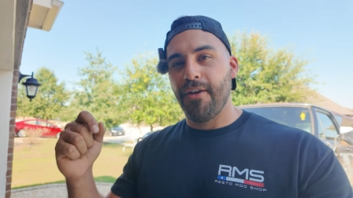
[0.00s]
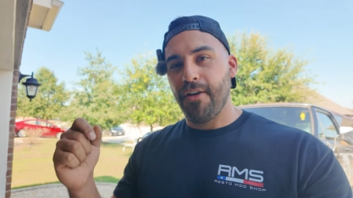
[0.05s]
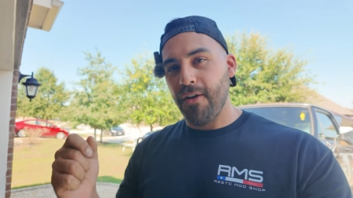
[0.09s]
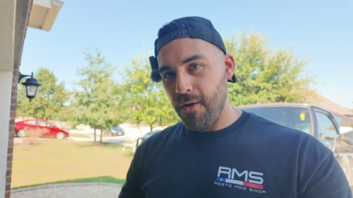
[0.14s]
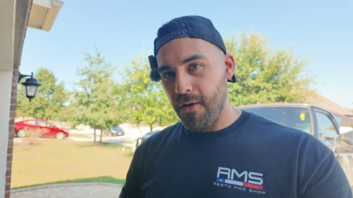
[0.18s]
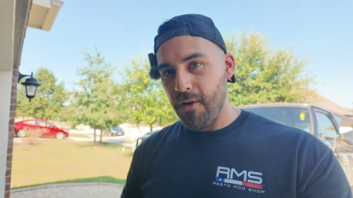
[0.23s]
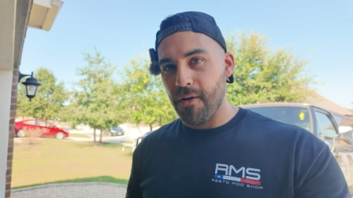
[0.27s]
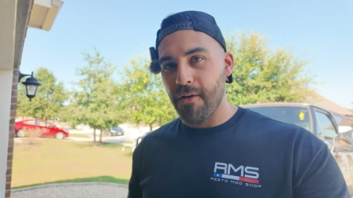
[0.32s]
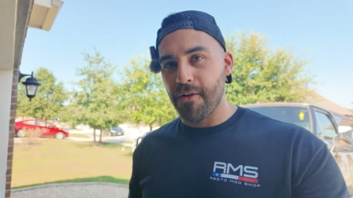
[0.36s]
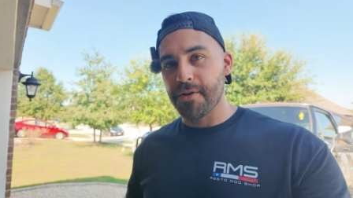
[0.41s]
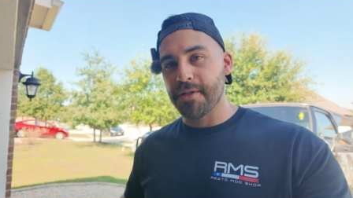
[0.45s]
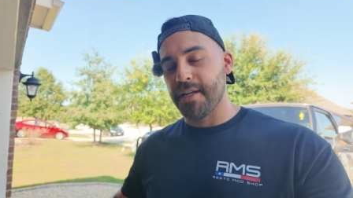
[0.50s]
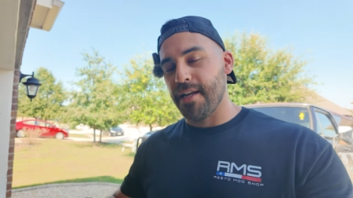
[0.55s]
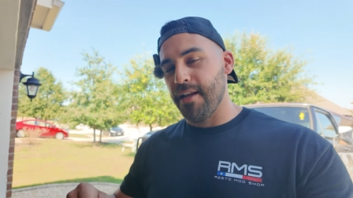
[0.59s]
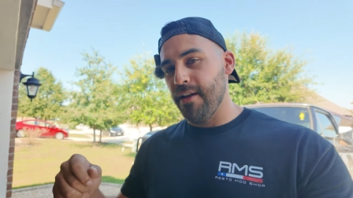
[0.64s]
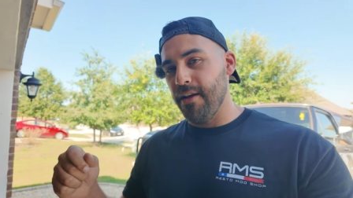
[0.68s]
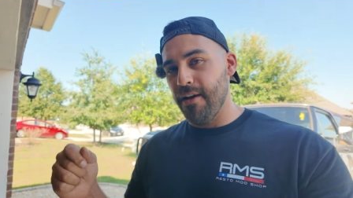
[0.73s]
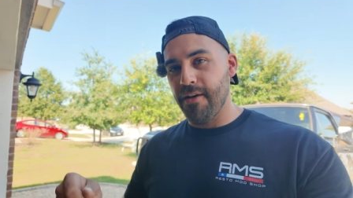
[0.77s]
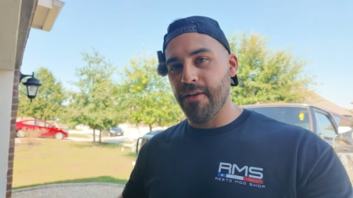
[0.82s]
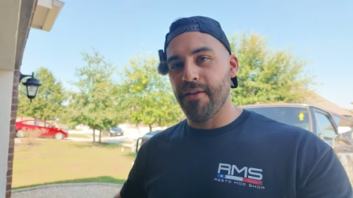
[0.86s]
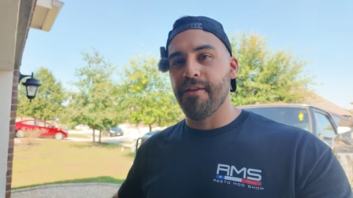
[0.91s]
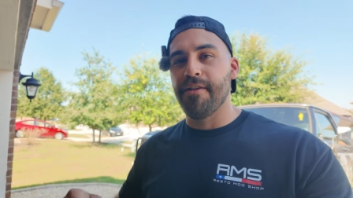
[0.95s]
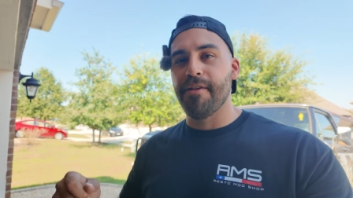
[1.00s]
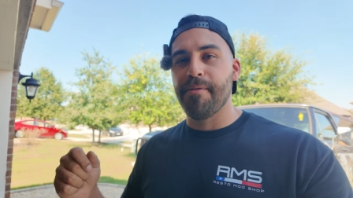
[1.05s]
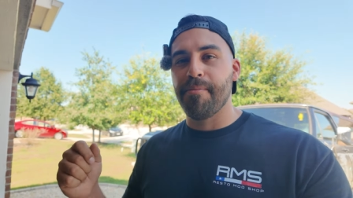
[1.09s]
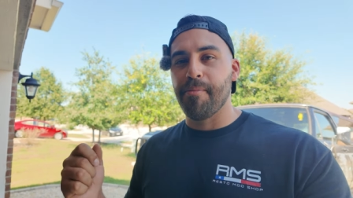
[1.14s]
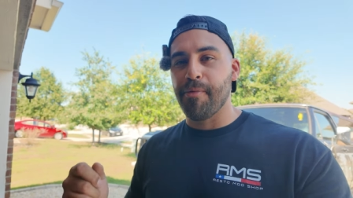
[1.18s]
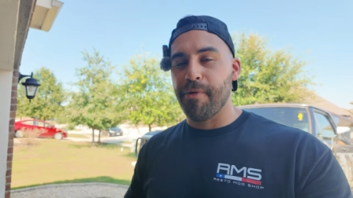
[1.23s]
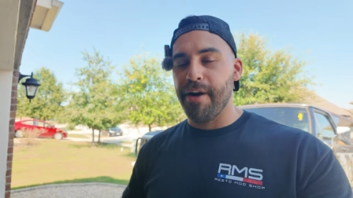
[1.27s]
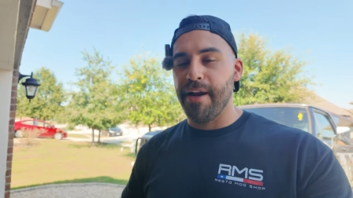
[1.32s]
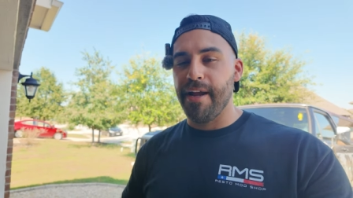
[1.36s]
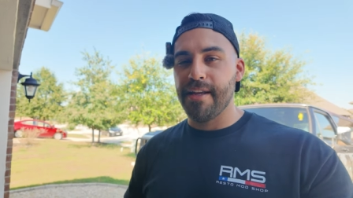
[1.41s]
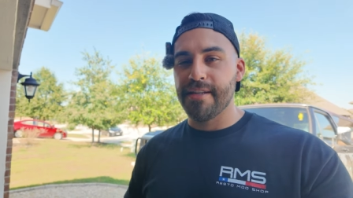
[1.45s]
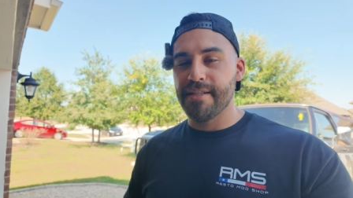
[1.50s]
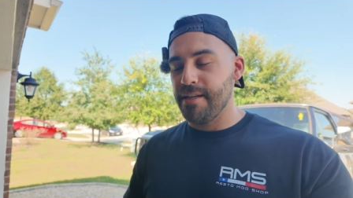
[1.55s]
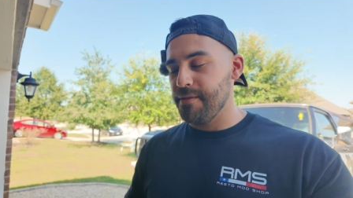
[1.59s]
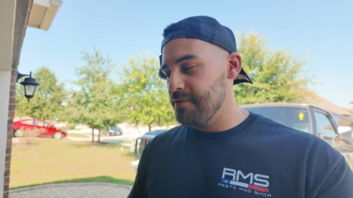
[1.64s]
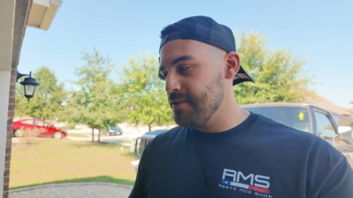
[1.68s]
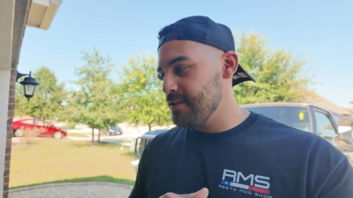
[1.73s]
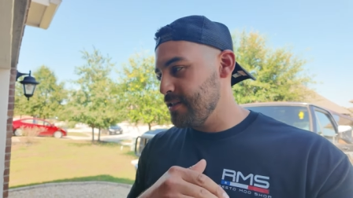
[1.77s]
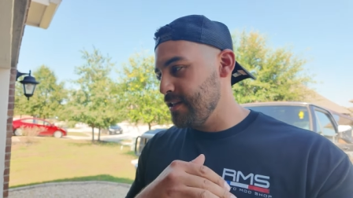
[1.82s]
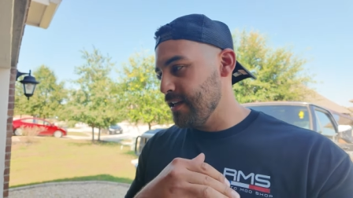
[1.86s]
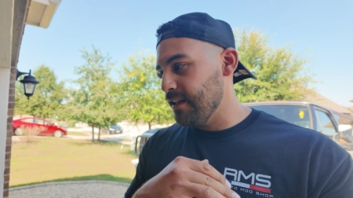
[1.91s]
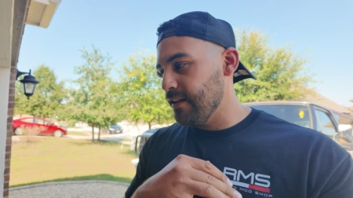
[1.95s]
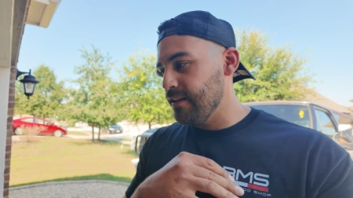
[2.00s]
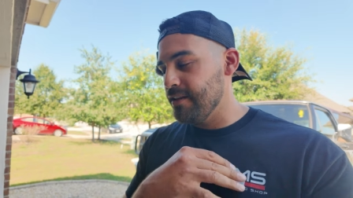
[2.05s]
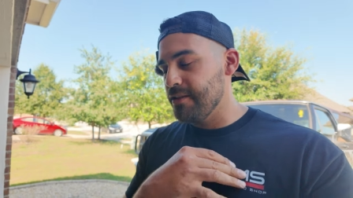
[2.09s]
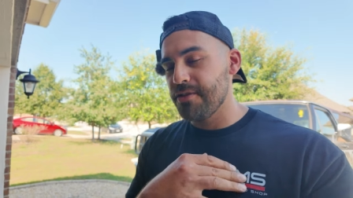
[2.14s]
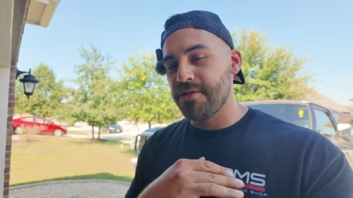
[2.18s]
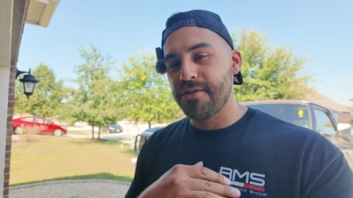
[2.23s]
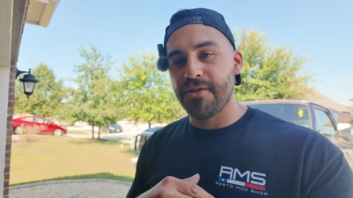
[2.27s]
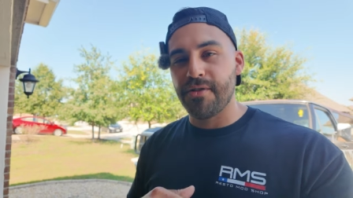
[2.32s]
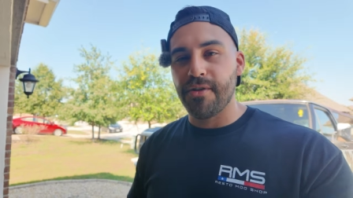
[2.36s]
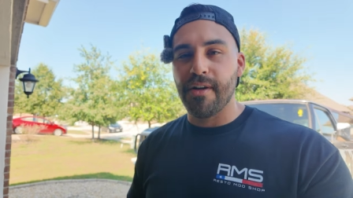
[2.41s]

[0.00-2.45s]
cars and other brands. I've stickily